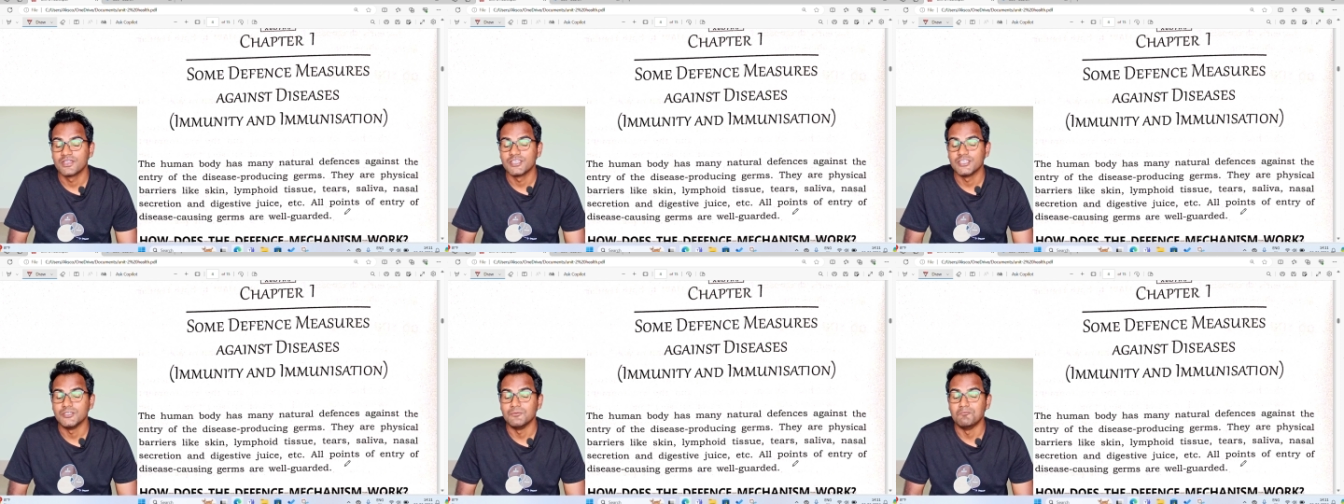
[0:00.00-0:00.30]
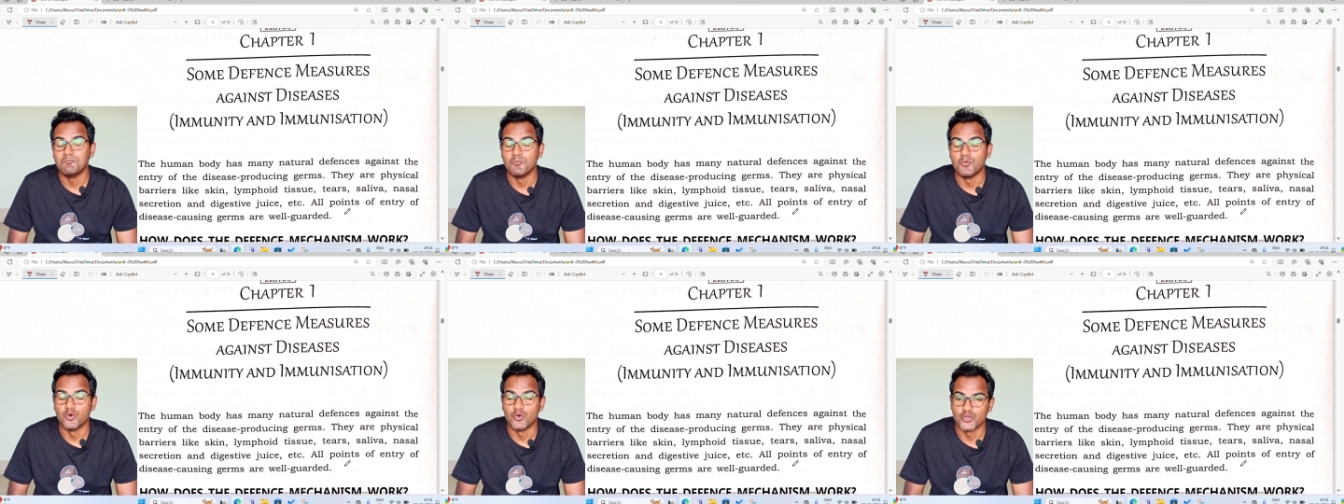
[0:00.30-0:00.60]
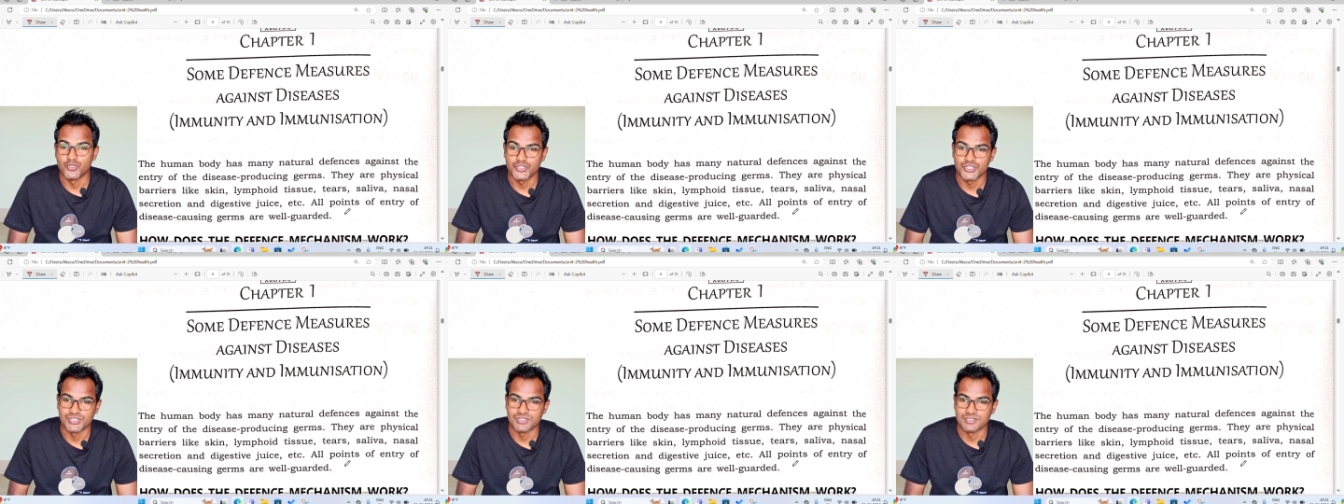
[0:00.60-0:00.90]

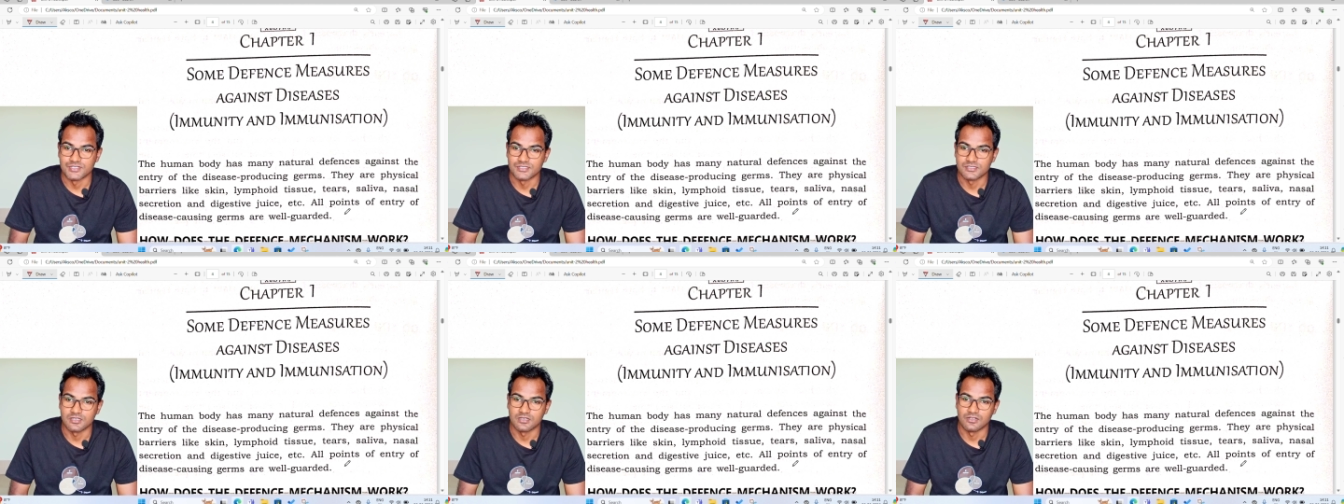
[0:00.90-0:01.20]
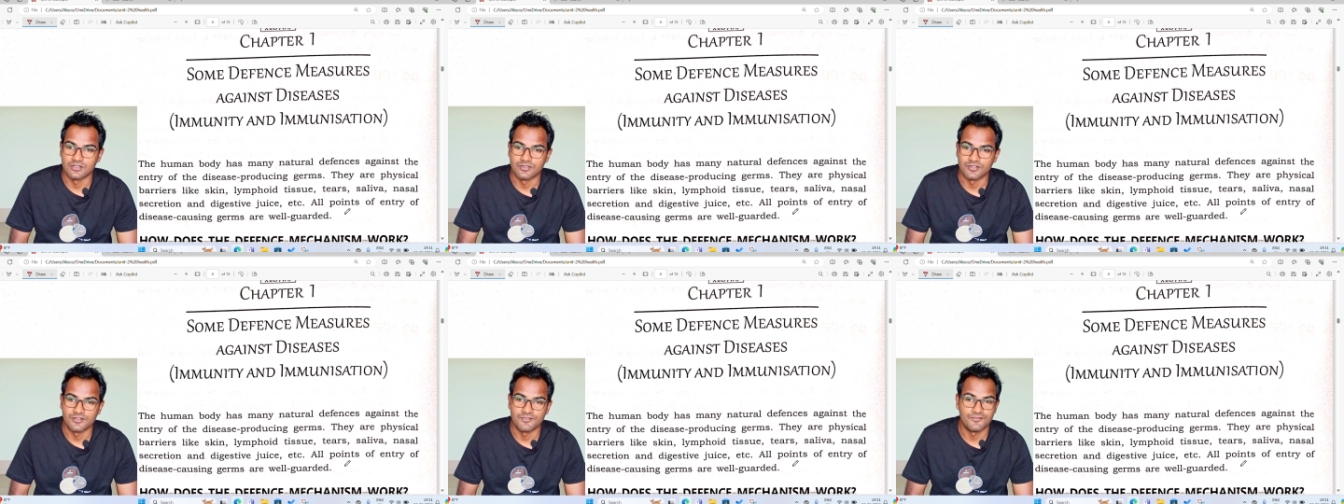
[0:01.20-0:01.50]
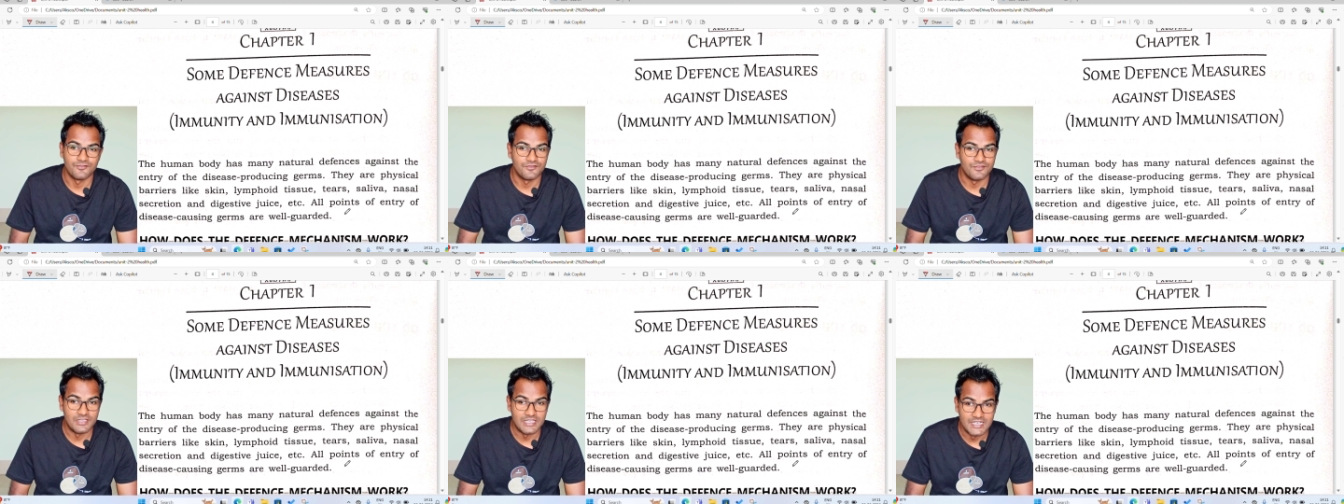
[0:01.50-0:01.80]
emotions, a lot of
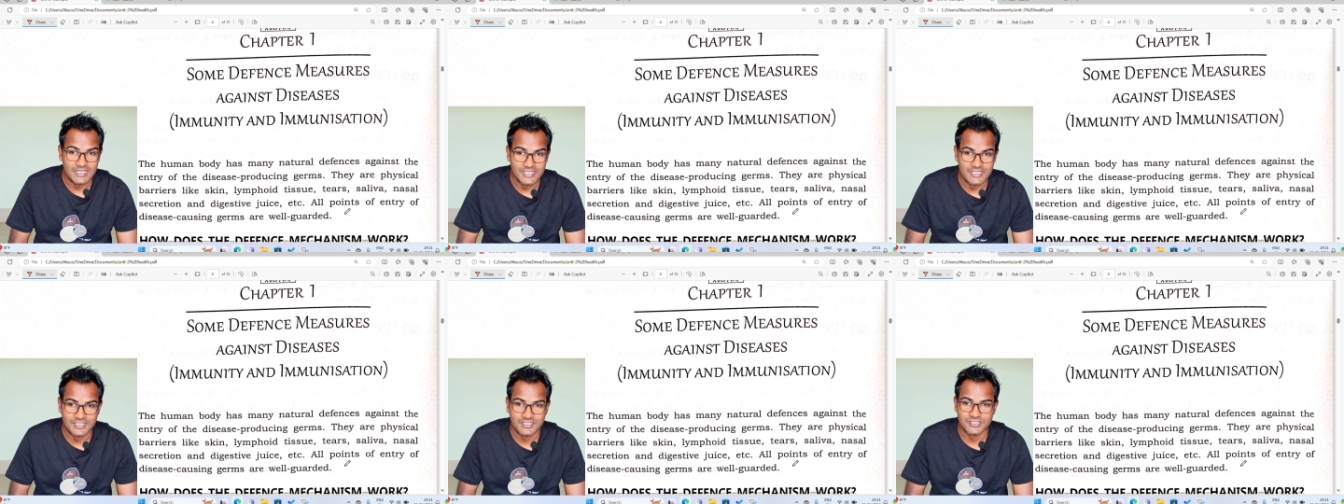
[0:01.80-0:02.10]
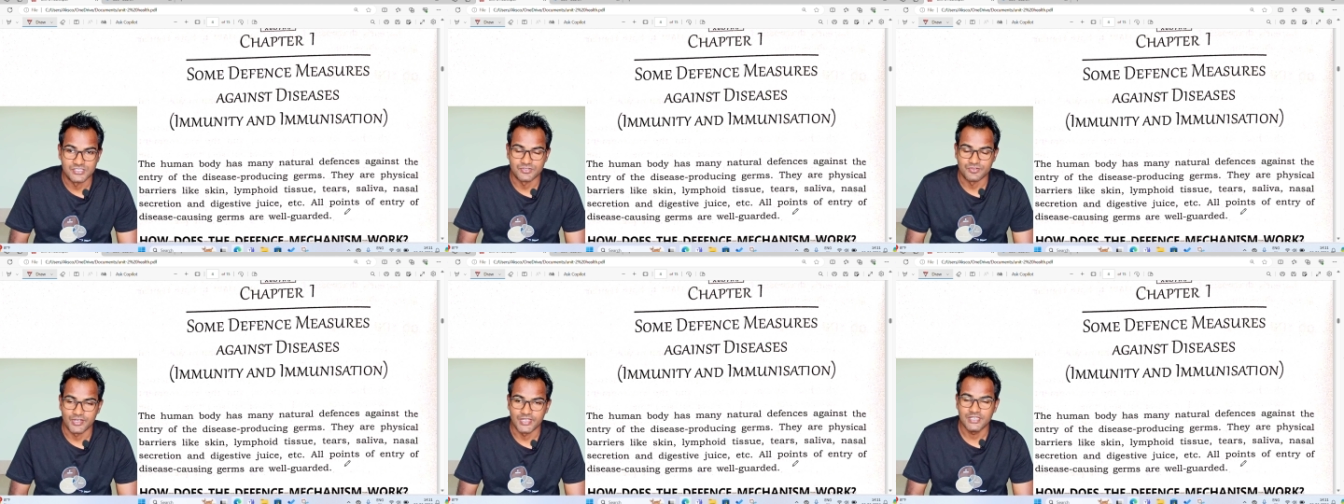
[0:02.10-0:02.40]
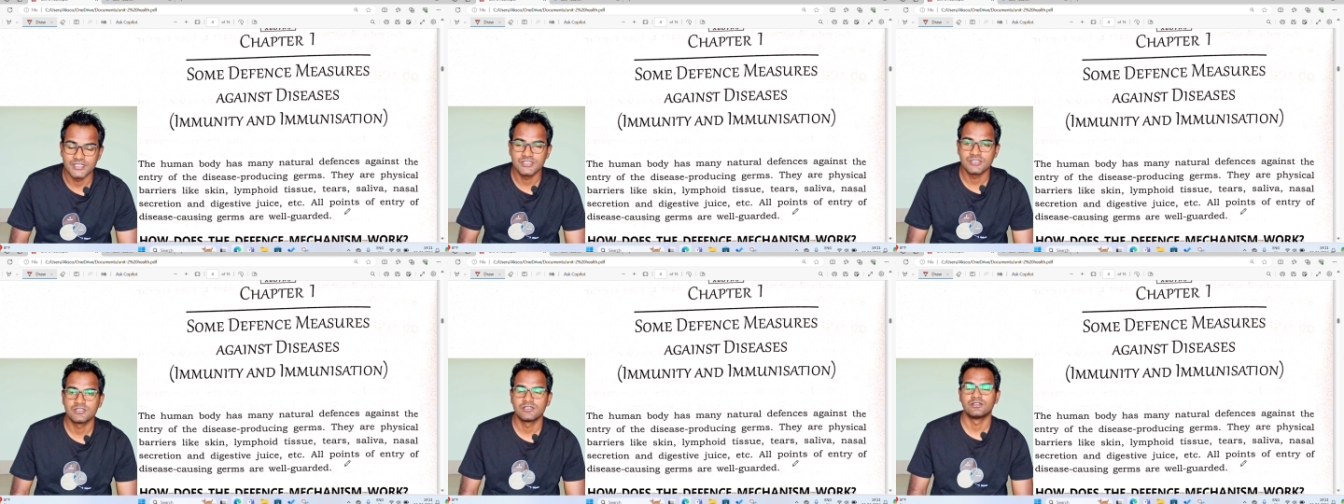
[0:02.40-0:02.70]
feelings,
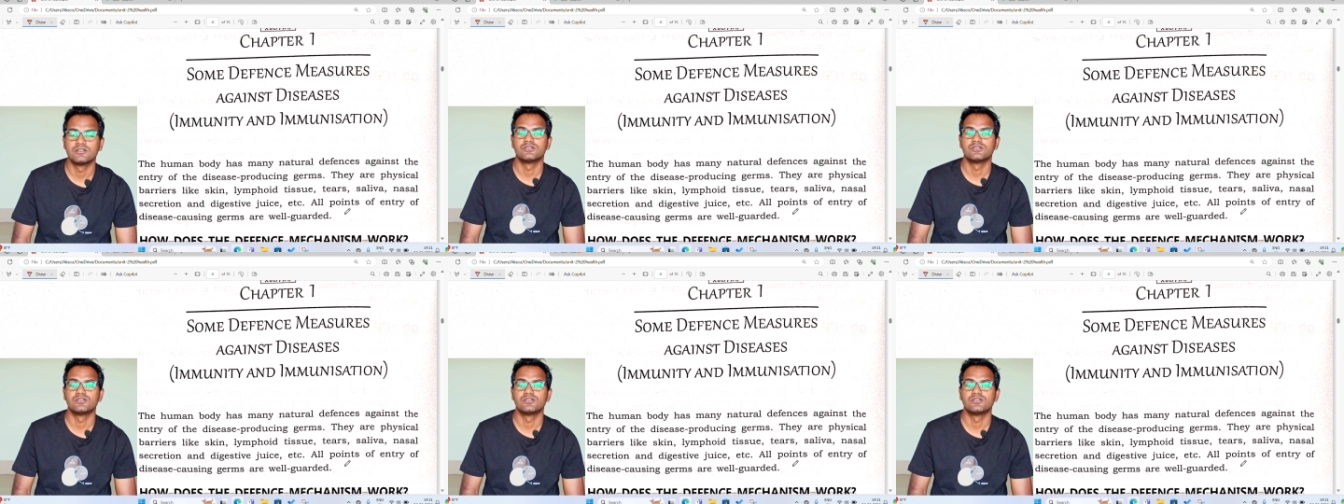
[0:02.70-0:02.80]
right?